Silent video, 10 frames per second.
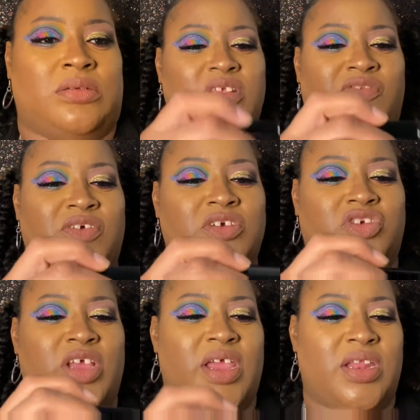This first
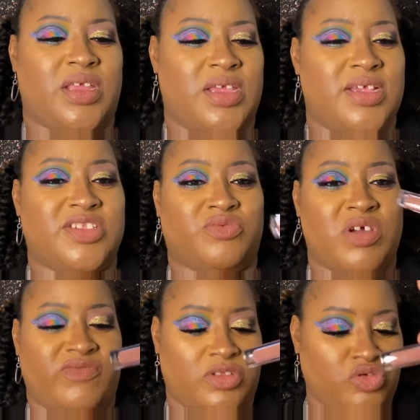shade is
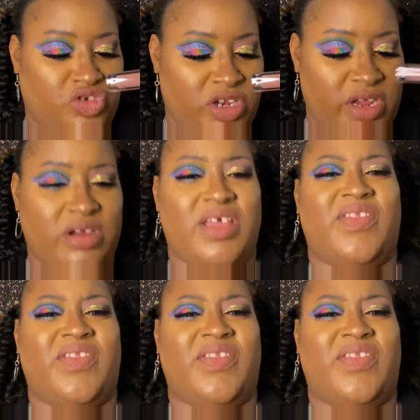Revolutionaire,